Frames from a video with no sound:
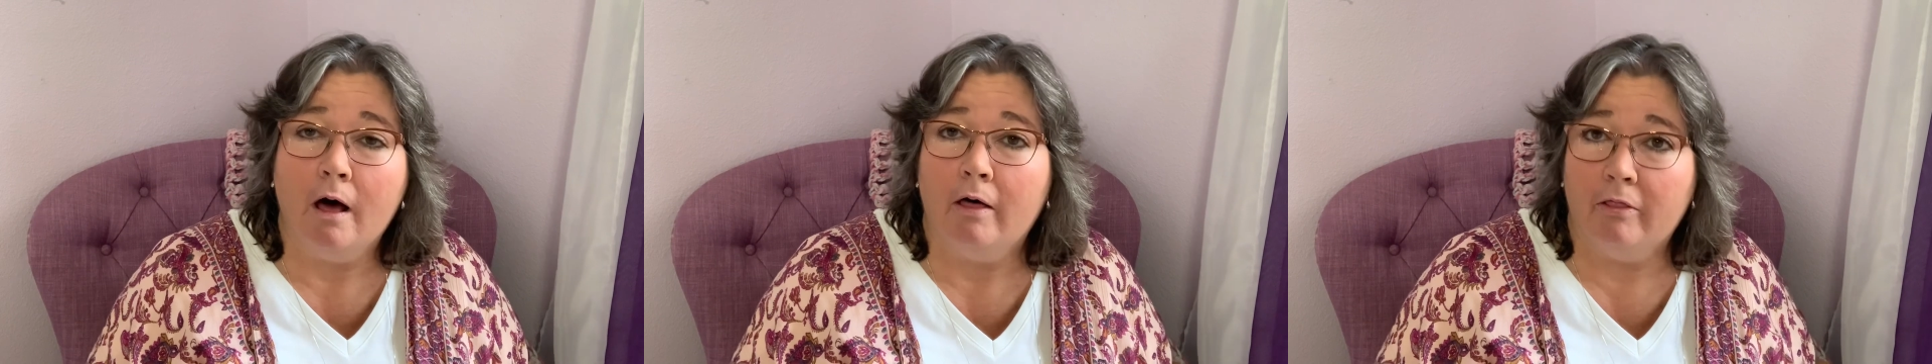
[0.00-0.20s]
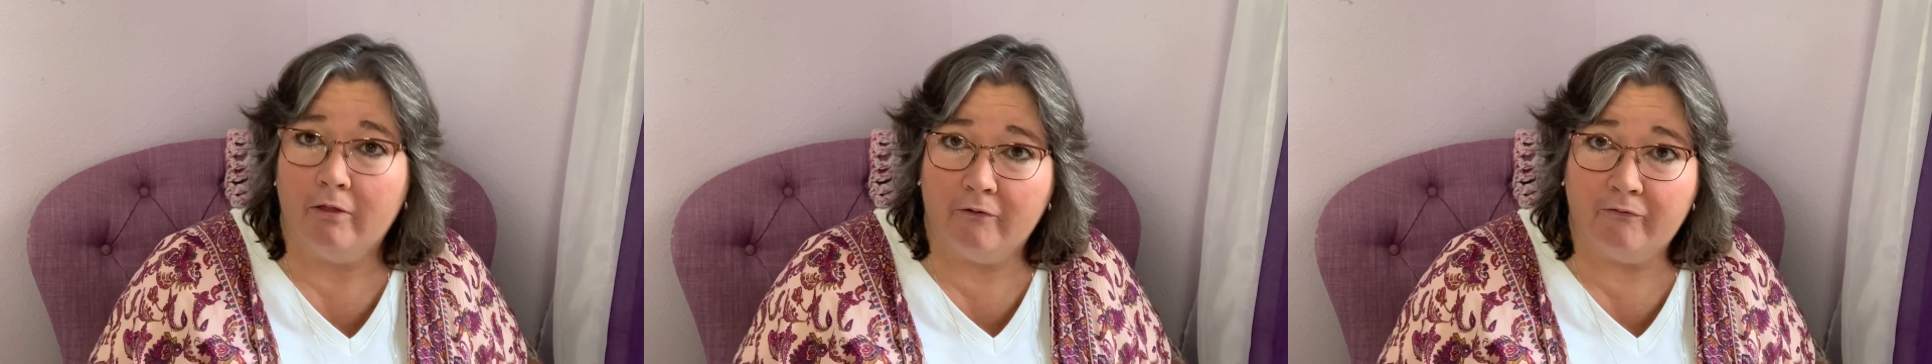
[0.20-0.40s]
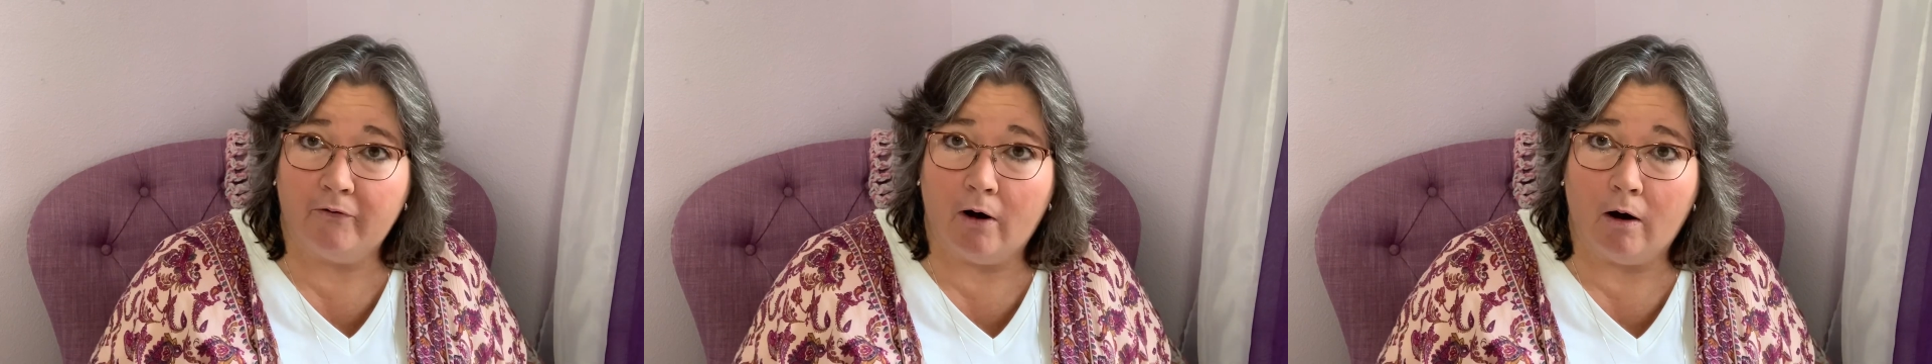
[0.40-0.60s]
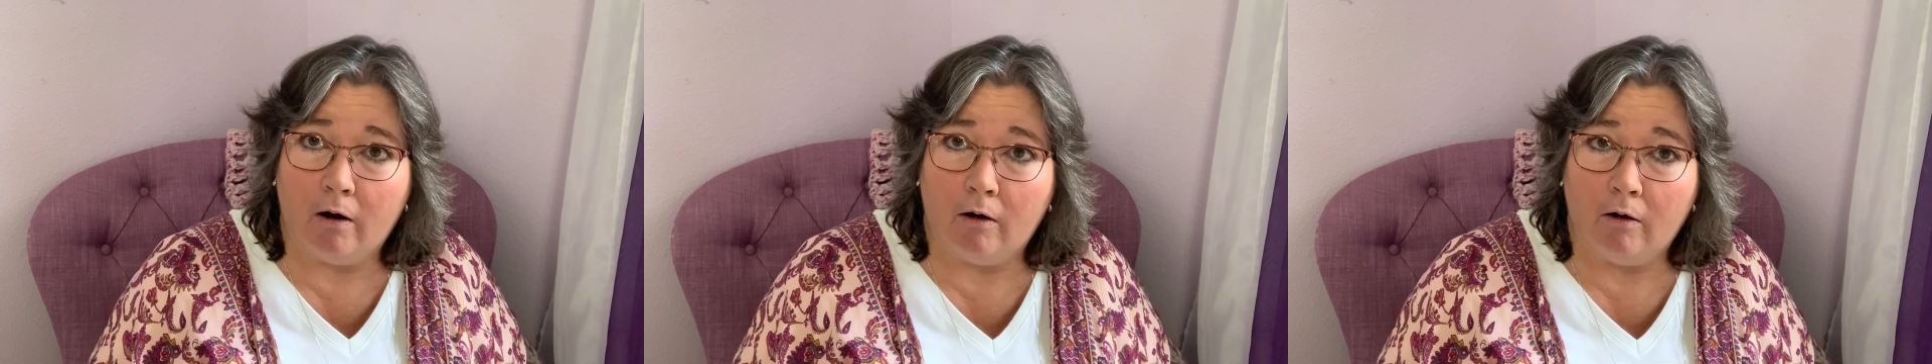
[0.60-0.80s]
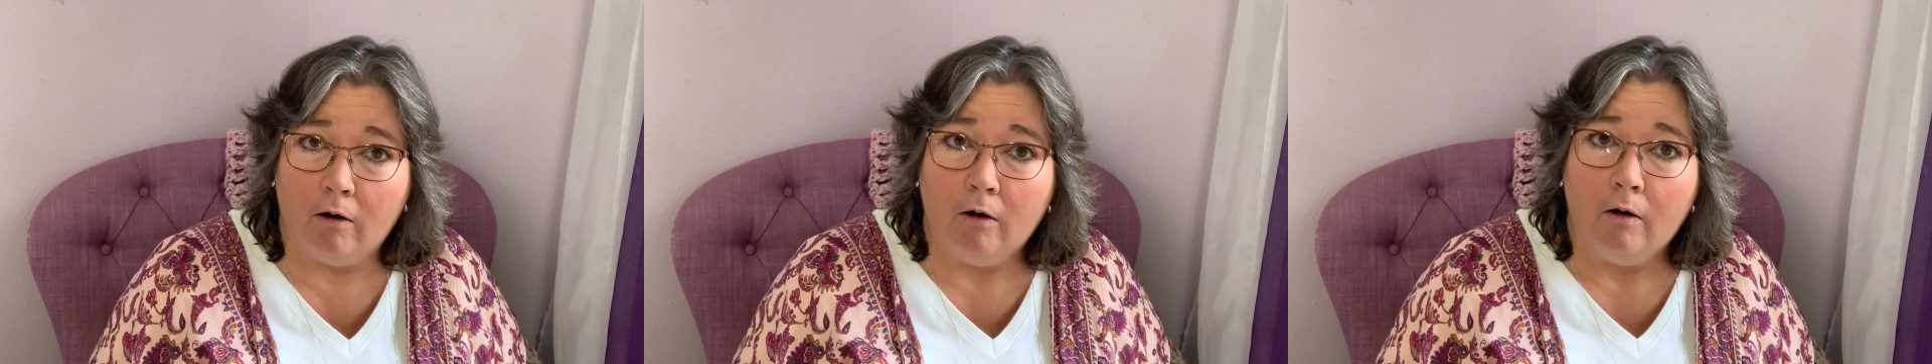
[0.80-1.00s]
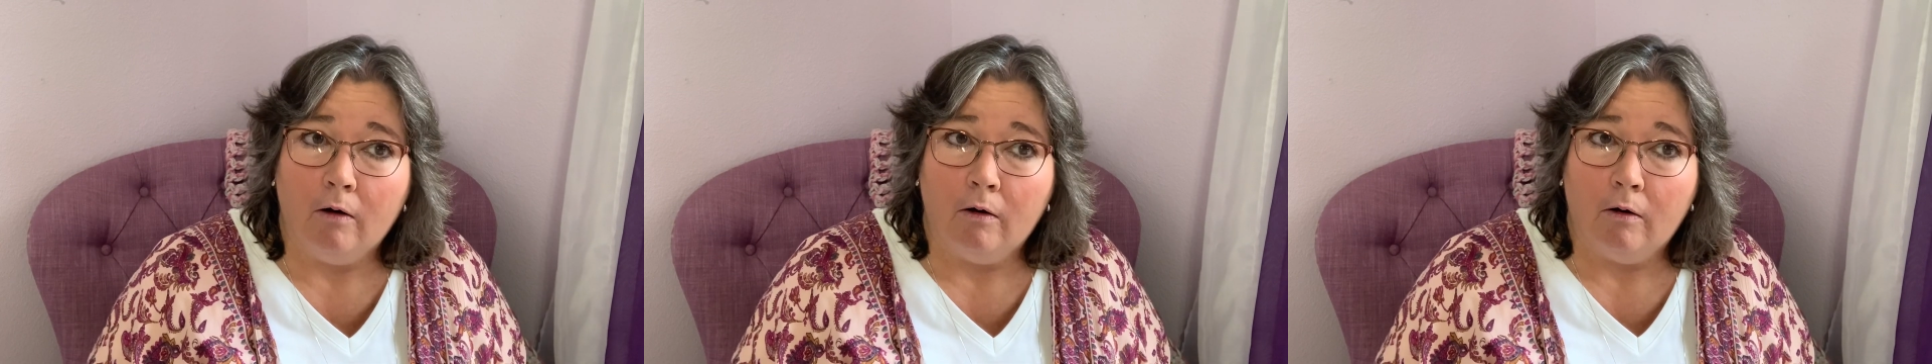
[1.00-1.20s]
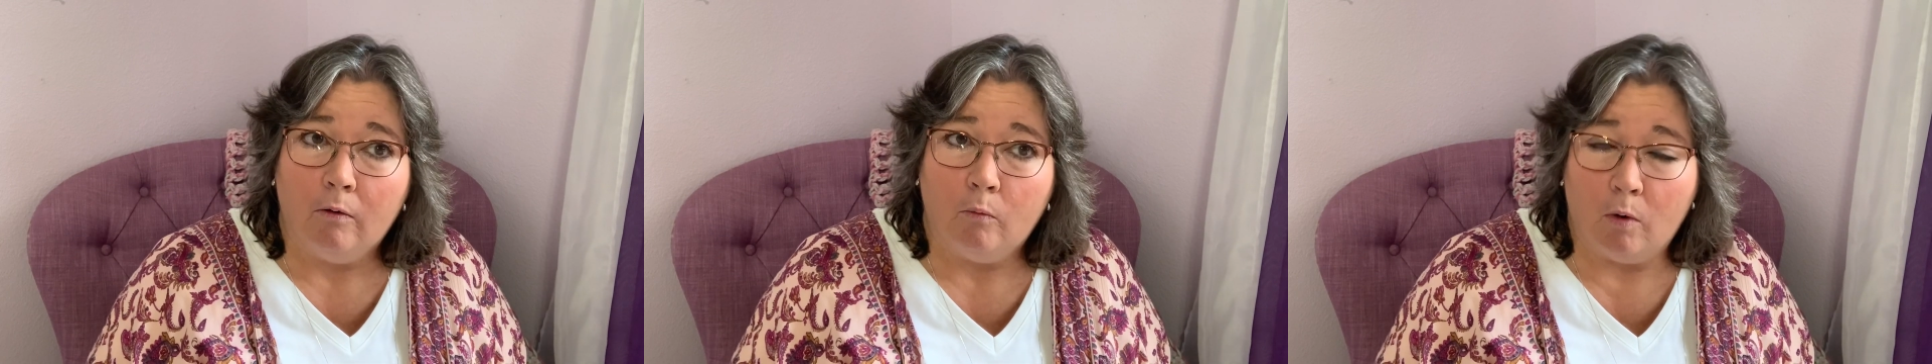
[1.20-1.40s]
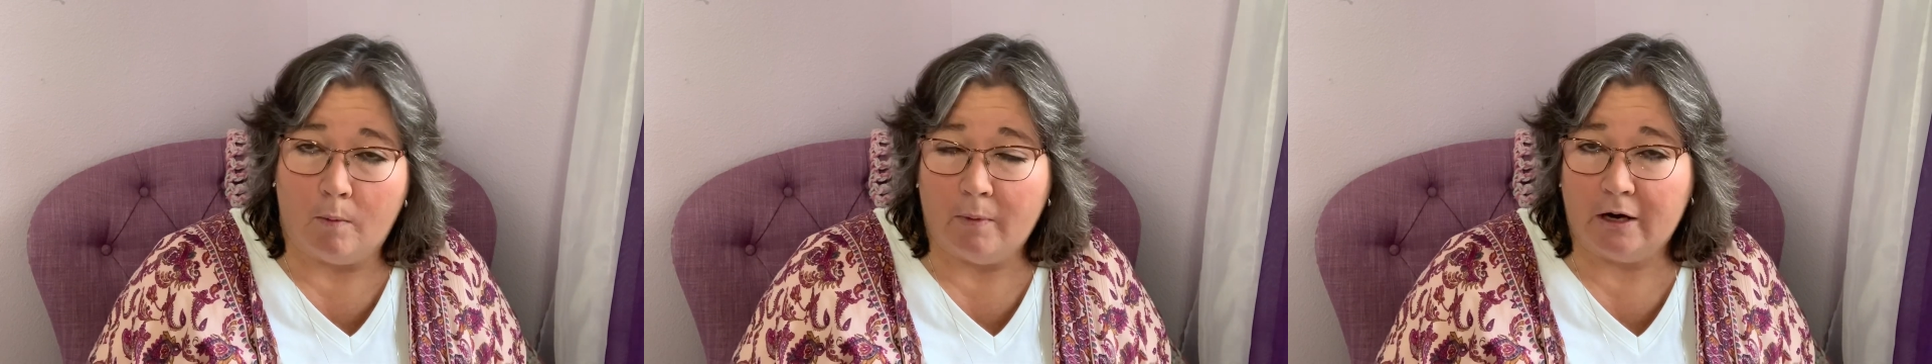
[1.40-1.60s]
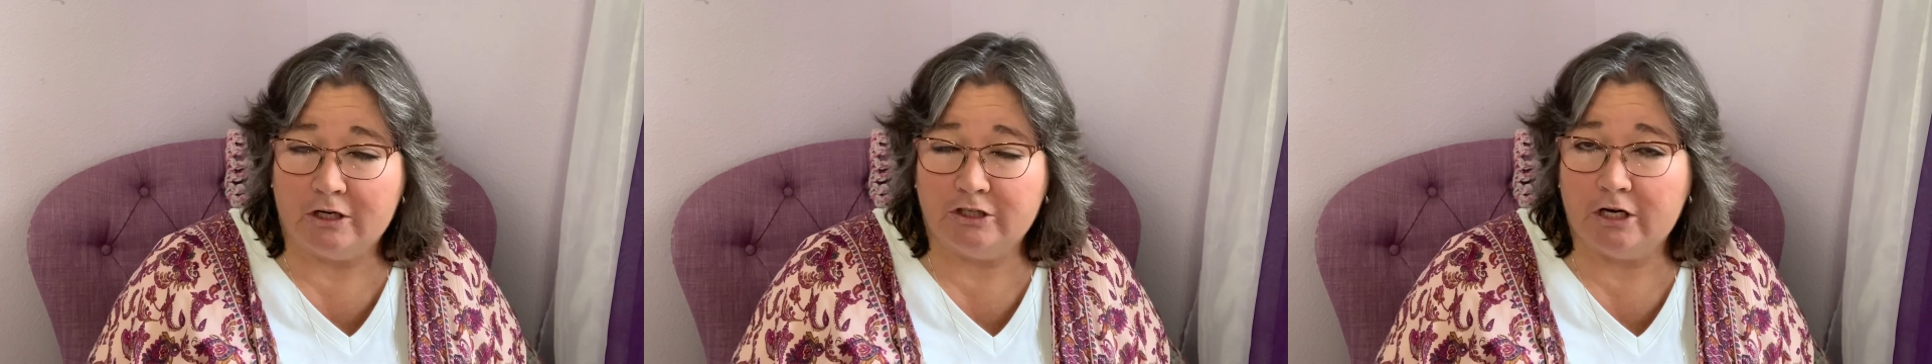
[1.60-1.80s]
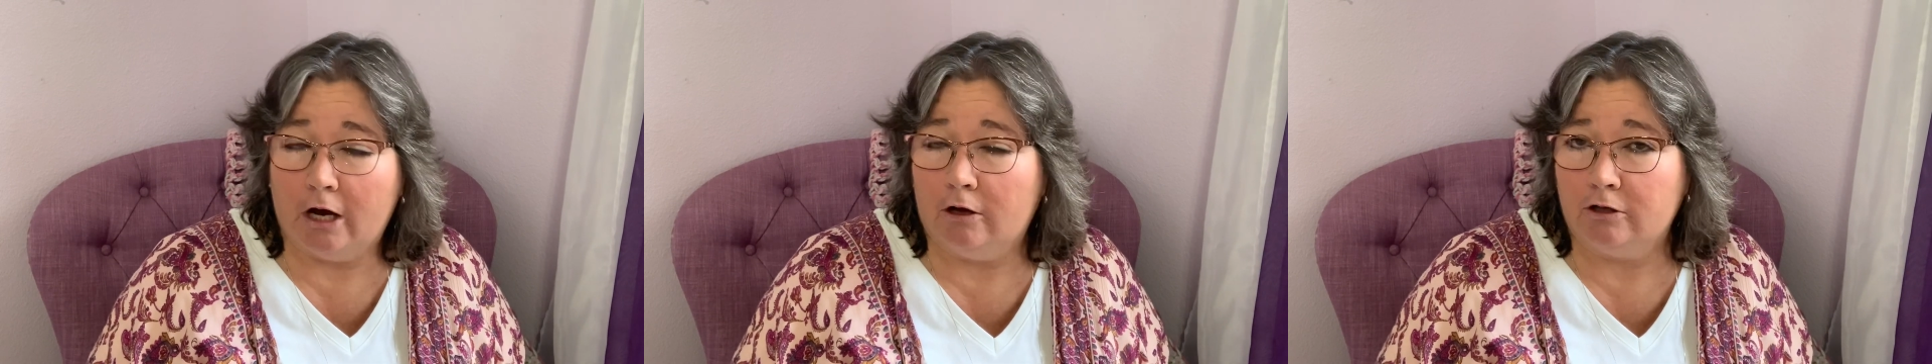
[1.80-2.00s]
the fall One Box
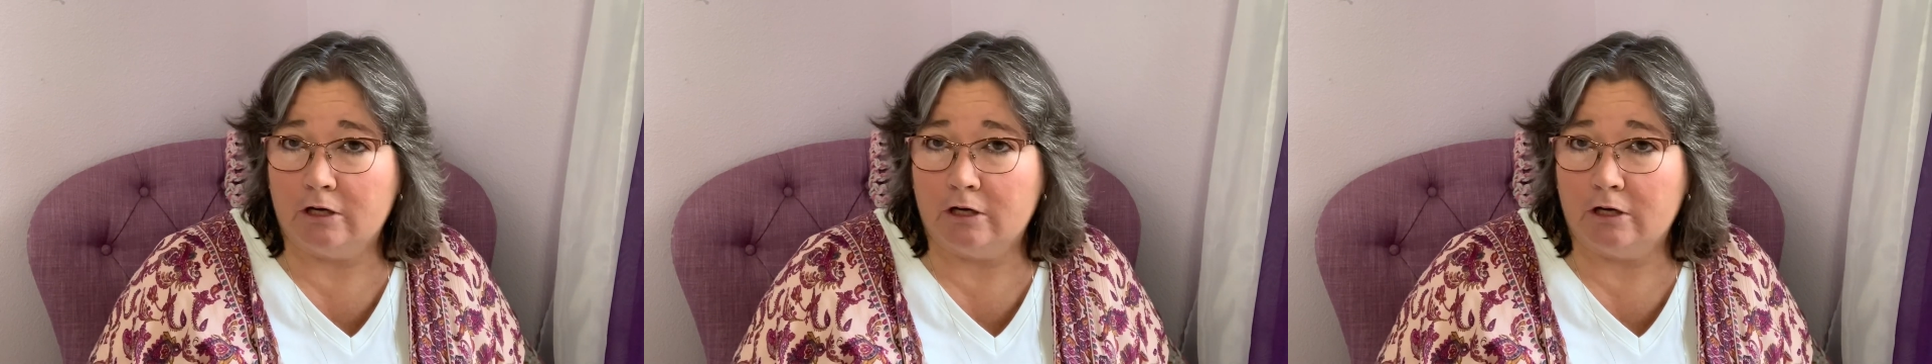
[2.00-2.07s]
Challenge.